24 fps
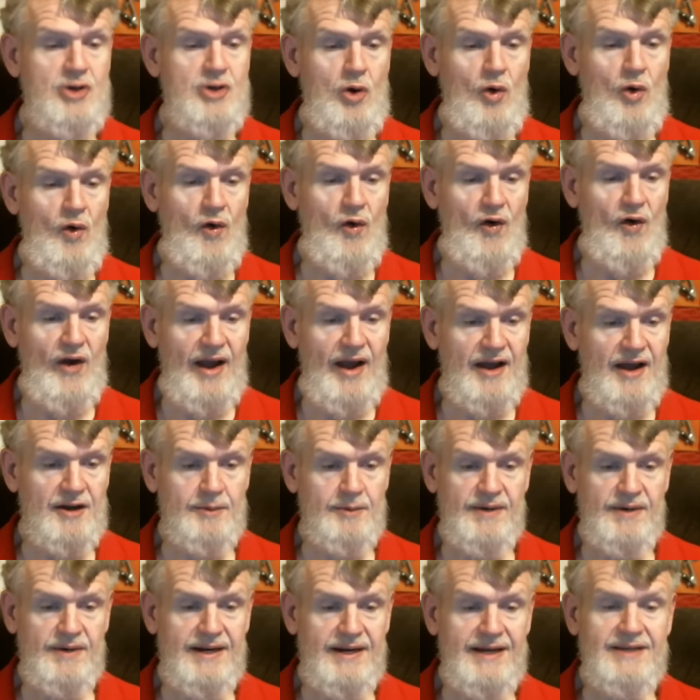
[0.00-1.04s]
or how to
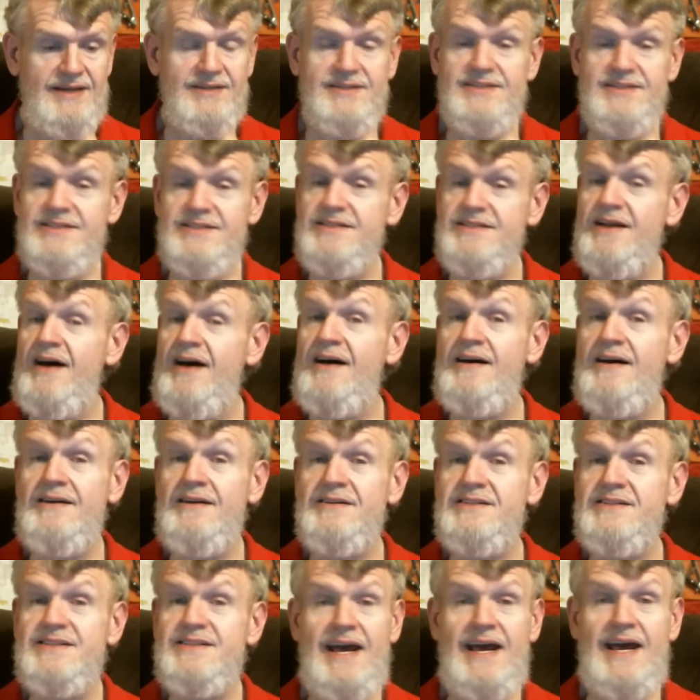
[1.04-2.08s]
pronounce
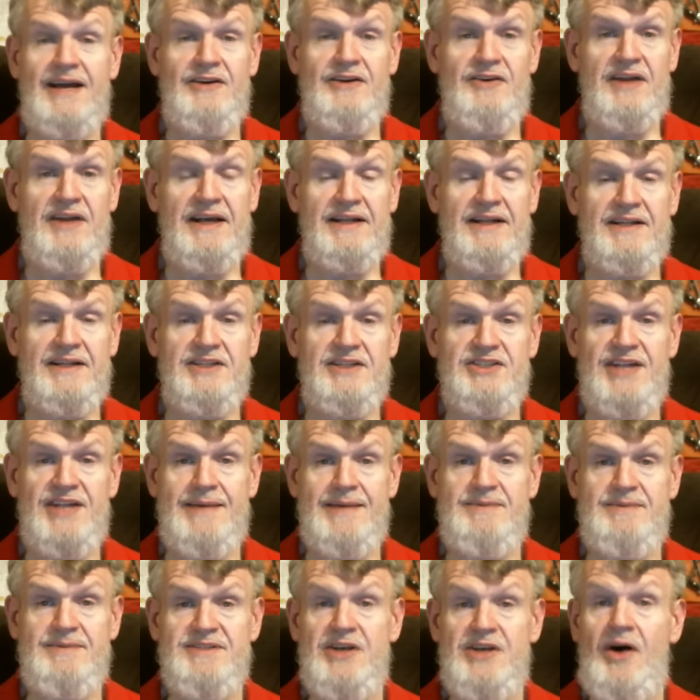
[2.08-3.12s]
non-standard English
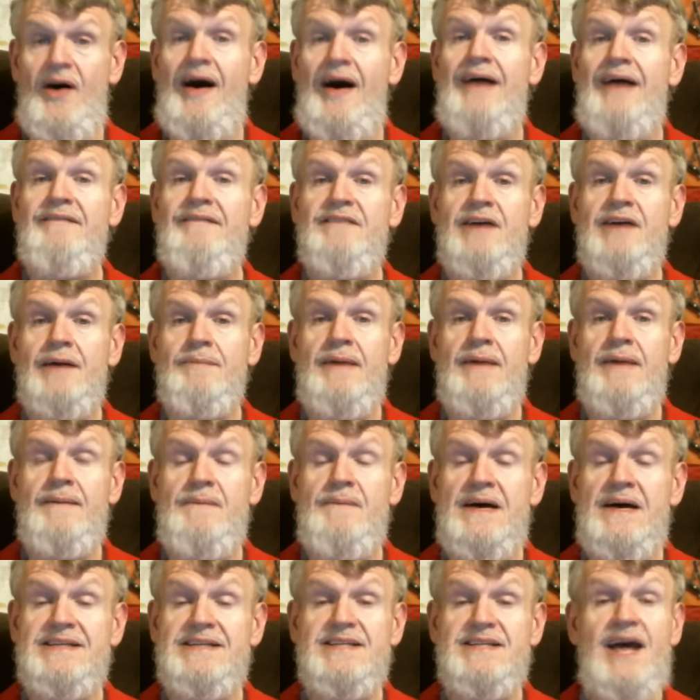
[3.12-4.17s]
names, so I've done my
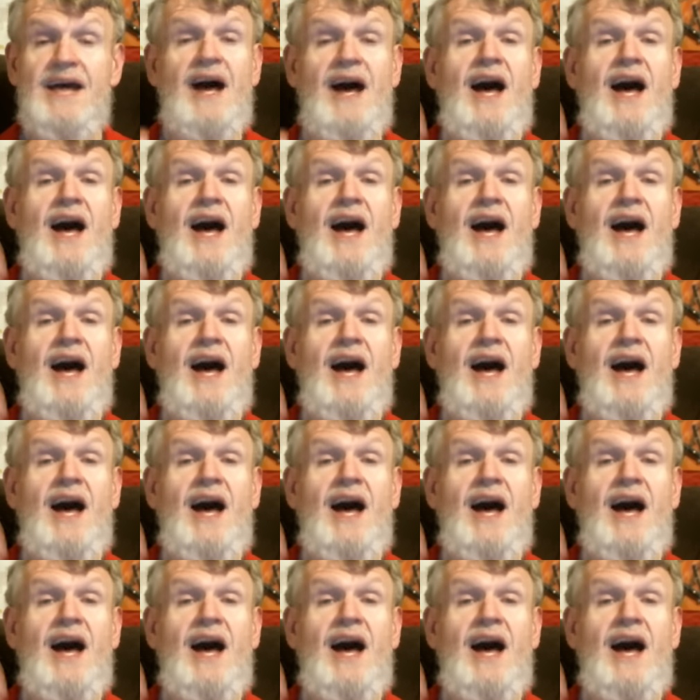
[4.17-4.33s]
best.